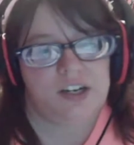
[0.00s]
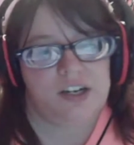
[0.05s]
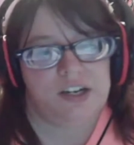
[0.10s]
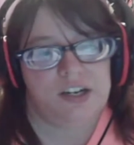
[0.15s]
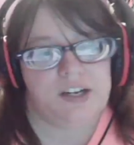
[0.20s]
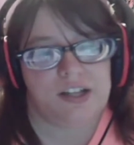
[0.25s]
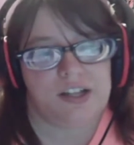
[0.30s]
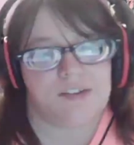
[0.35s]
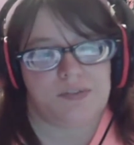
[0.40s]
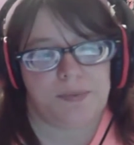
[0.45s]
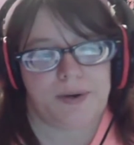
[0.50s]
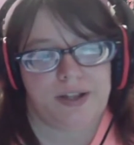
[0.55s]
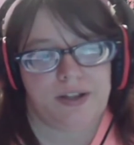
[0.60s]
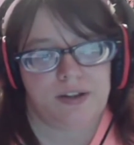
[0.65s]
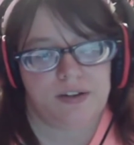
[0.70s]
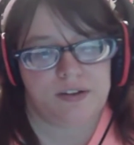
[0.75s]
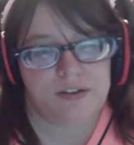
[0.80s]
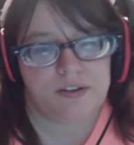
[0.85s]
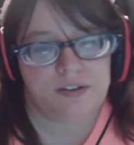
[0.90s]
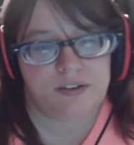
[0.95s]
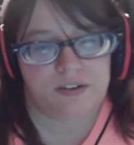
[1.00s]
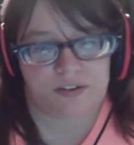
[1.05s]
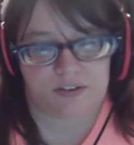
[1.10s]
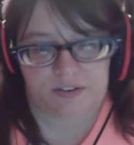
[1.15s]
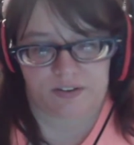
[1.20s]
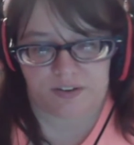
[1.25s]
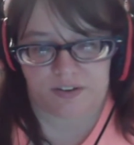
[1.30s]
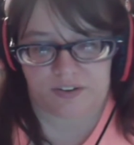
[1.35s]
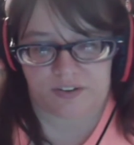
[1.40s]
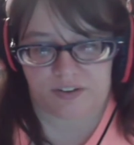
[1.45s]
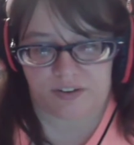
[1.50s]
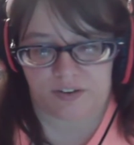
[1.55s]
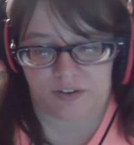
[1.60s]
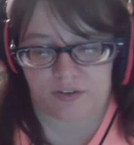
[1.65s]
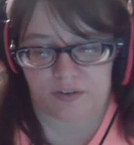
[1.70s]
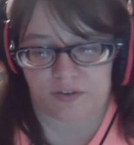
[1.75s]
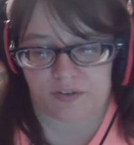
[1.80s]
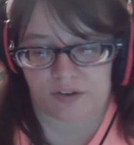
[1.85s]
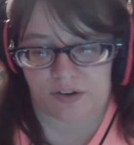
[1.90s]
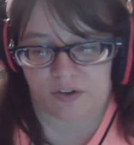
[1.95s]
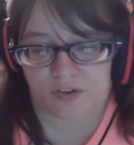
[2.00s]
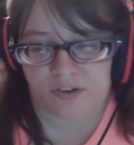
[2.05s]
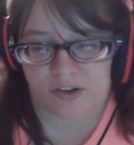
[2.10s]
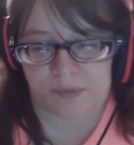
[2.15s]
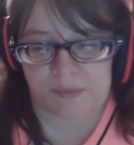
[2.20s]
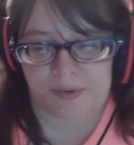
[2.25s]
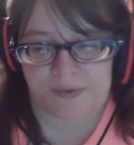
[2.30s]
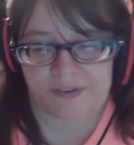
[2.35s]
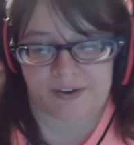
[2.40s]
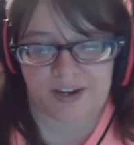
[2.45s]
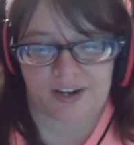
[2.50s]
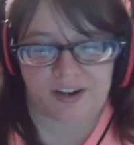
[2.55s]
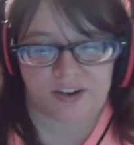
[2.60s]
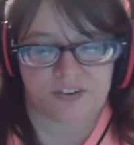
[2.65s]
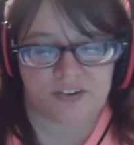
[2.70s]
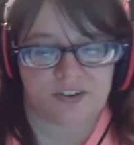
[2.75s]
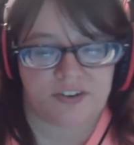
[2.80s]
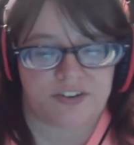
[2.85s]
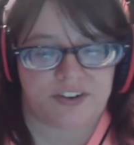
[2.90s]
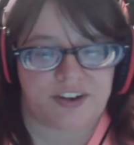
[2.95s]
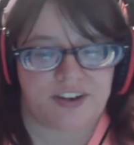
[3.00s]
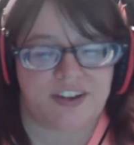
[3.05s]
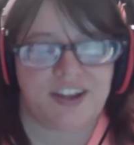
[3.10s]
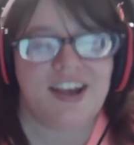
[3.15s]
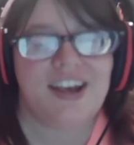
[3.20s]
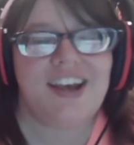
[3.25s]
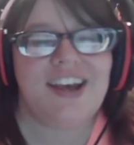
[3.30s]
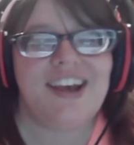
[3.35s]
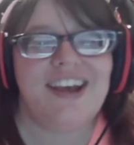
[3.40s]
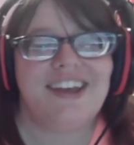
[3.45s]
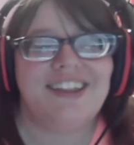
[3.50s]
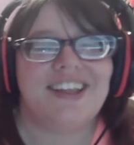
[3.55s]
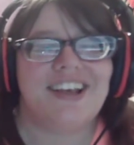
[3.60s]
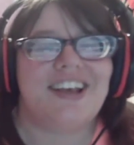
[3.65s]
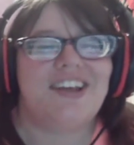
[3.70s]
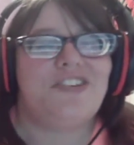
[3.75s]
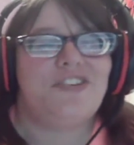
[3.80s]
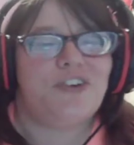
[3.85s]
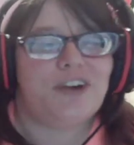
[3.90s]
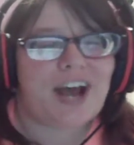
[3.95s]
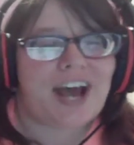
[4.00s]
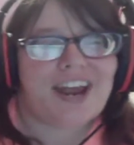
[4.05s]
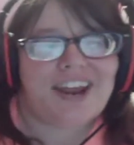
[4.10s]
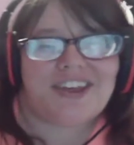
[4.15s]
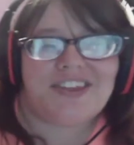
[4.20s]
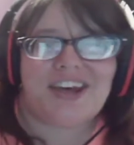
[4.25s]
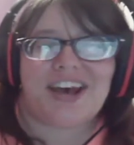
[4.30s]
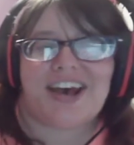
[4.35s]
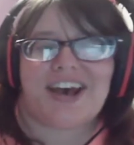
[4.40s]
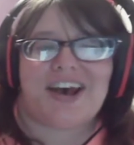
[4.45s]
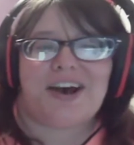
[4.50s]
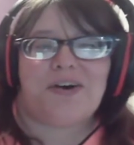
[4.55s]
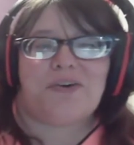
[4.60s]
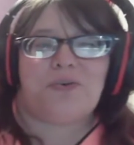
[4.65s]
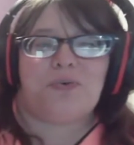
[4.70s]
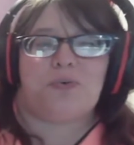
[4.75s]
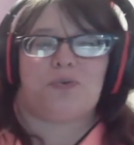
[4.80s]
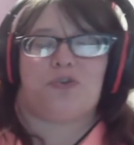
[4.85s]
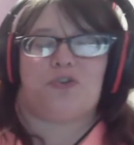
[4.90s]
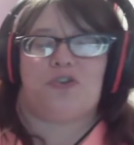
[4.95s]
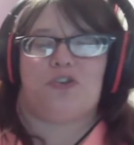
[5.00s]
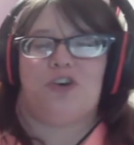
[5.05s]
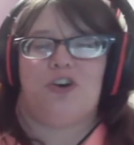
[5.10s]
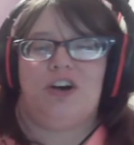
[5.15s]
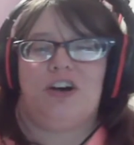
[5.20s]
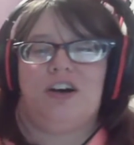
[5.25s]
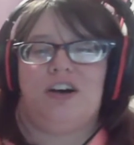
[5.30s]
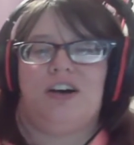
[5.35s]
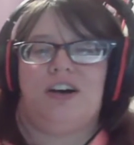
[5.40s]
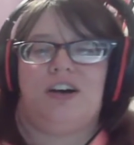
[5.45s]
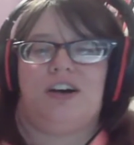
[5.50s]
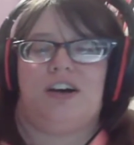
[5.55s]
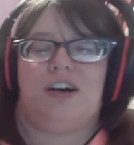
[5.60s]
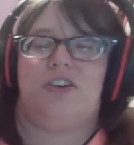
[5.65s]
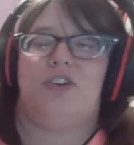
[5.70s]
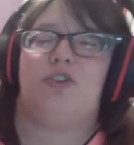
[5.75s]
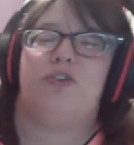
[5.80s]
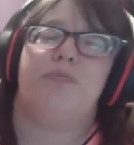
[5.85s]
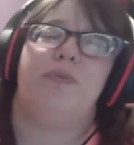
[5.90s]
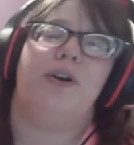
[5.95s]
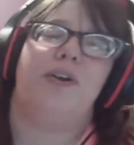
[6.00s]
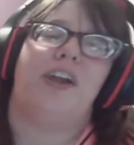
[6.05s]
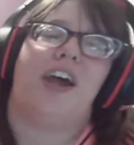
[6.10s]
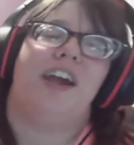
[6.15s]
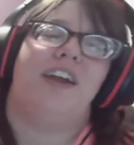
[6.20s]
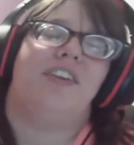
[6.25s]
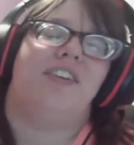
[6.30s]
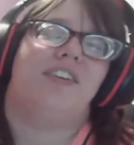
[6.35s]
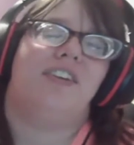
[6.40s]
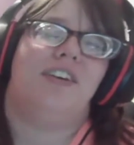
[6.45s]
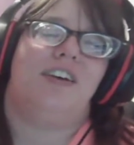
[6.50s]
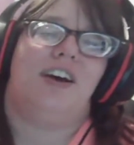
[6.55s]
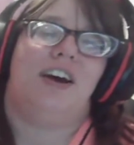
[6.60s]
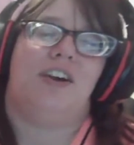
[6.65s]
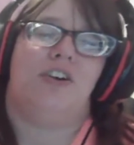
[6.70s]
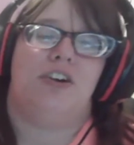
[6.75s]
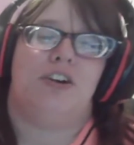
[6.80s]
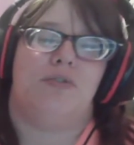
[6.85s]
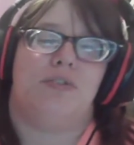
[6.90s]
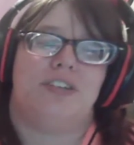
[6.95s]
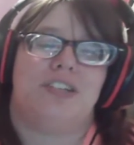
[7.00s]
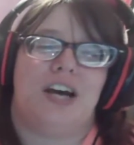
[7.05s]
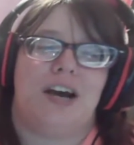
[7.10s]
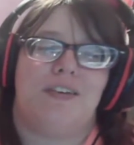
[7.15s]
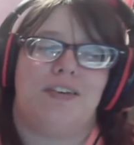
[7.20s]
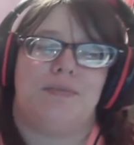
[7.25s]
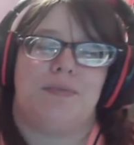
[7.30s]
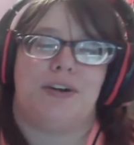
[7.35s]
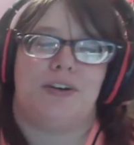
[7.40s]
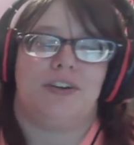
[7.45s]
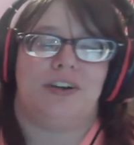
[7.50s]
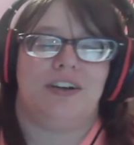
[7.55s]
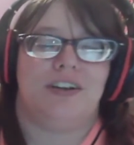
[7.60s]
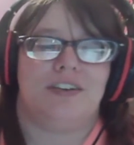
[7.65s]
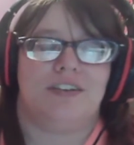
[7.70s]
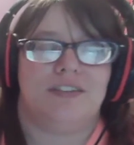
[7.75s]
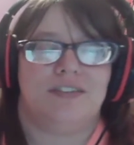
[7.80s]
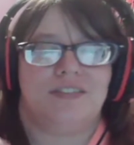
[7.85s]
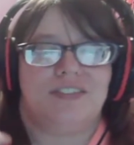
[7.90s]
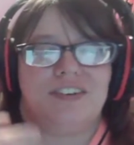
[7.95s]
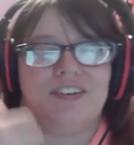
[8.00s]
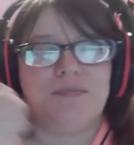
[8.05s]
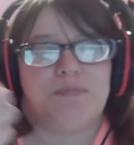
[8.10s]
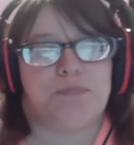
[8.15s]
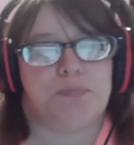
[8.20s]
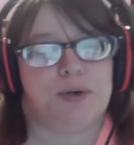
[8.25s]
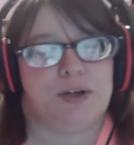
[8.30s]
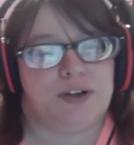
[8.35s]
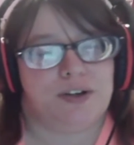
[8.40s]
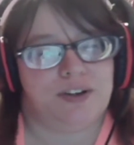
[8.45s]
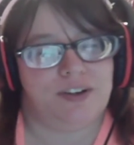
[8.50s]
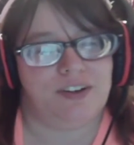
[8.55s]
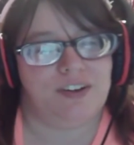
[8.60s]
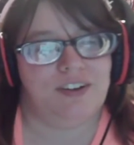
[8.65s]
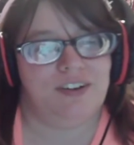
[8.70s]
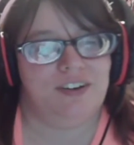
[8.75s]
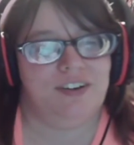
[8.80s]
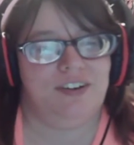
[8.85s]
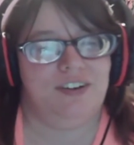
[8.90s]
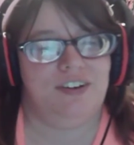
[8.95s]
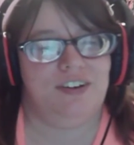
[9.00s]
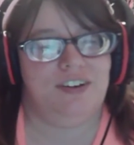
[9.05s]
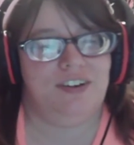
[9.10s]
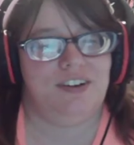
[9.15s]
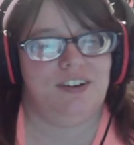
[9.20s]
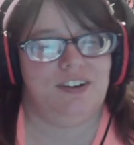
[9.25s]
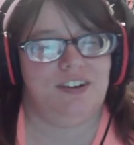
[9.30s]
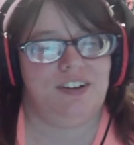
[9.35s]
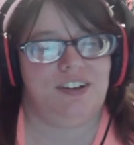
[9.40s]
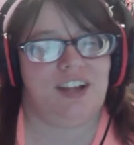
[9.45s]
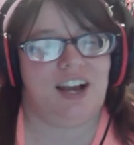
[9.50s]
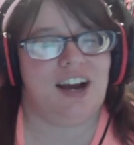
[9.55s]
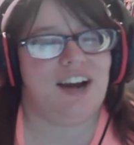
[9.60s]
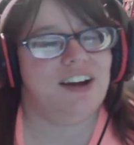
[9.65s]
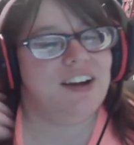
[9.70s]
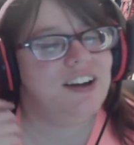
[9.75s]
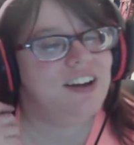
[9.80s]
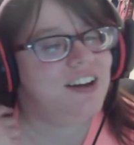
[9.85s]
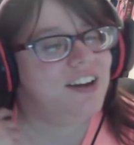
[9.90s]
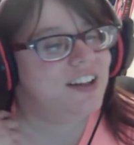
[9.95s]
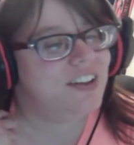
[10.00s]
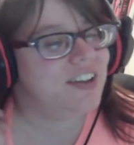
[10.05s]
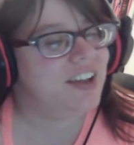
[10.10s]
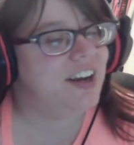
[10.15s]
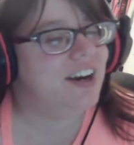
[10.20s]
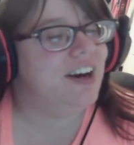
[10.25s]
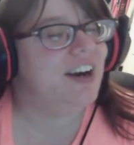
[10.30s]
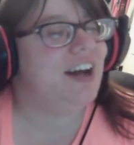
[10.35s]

Hello, everybody. This is Yoko's Anime Reactions, and yay, the kids are out of the house! Until tomorrow night. I don't know what time tomorrow night, but yeah. They are